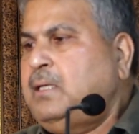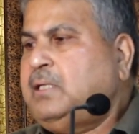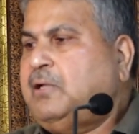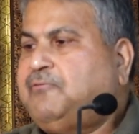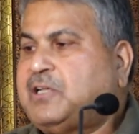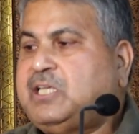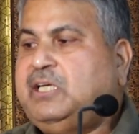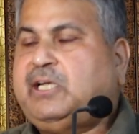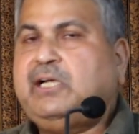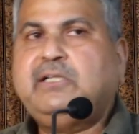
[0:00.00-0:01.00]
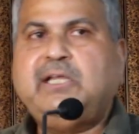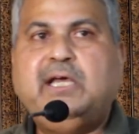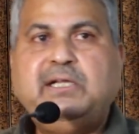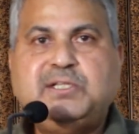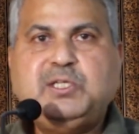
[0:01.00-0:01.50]
Then facilitate the
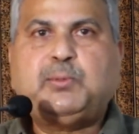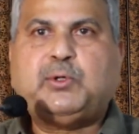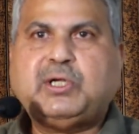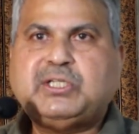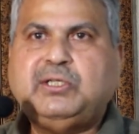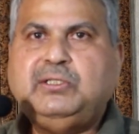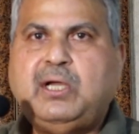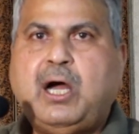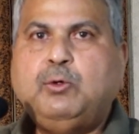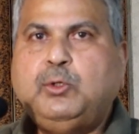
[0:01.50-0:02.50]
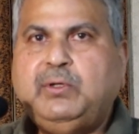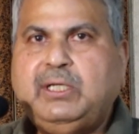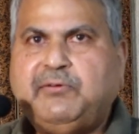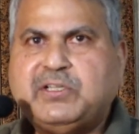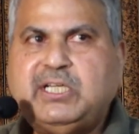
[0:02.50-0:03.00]
energy production. How do
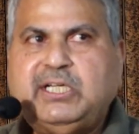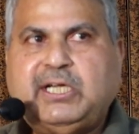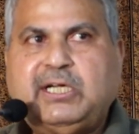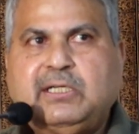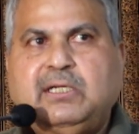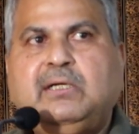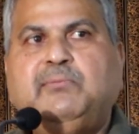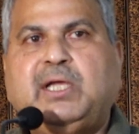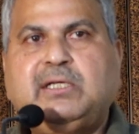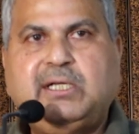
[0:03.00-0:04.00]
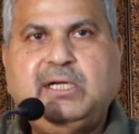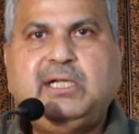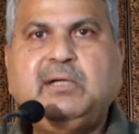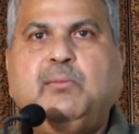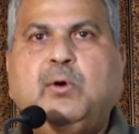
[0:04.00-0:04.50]
we facilitate? By
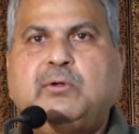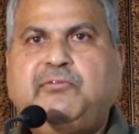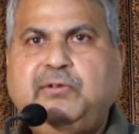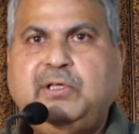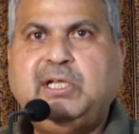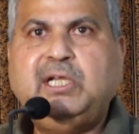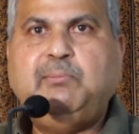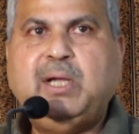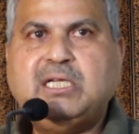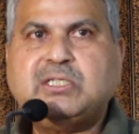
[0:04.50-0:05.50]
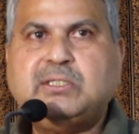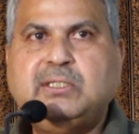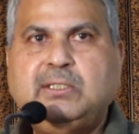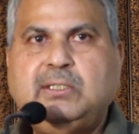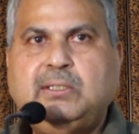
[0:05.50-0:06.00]
creating more green
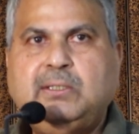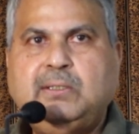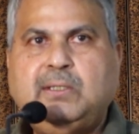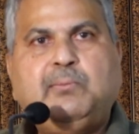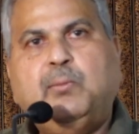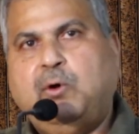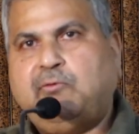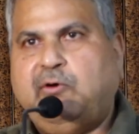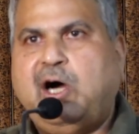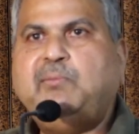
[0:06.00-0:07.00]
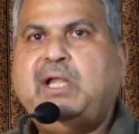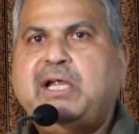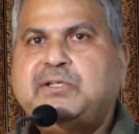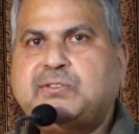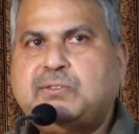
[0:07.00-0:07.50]
belts, more
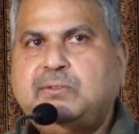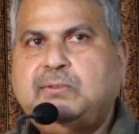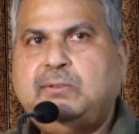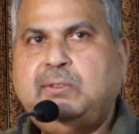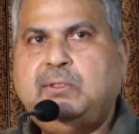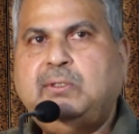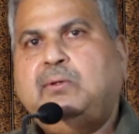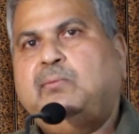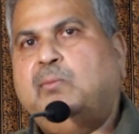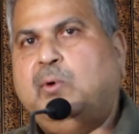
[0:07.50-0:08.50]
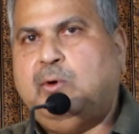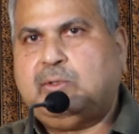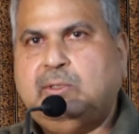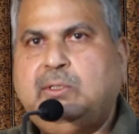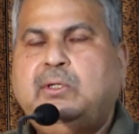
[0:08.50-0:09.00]
farmlands,
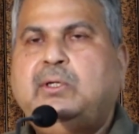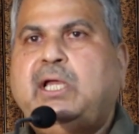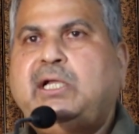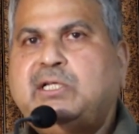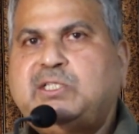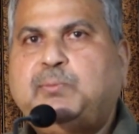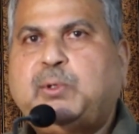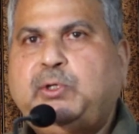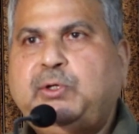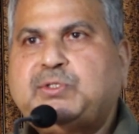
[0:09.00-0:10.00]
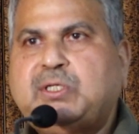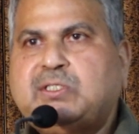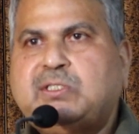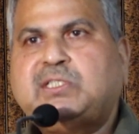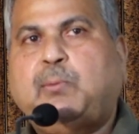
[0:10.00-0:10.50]
more energy producers,
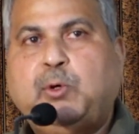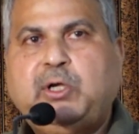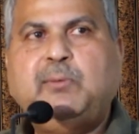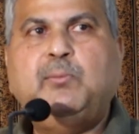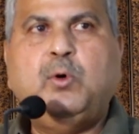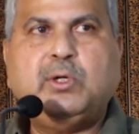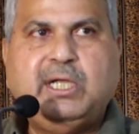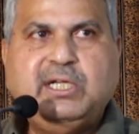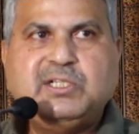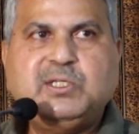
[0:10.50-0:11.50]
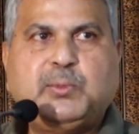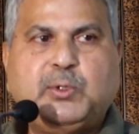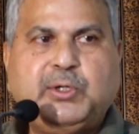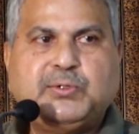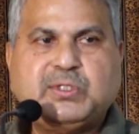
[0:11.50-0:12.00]
supporting more energy
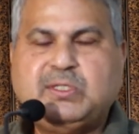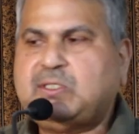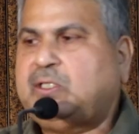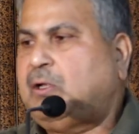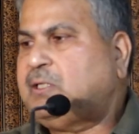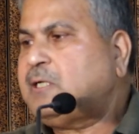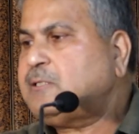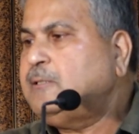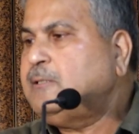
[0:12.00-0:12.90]
producers and all that.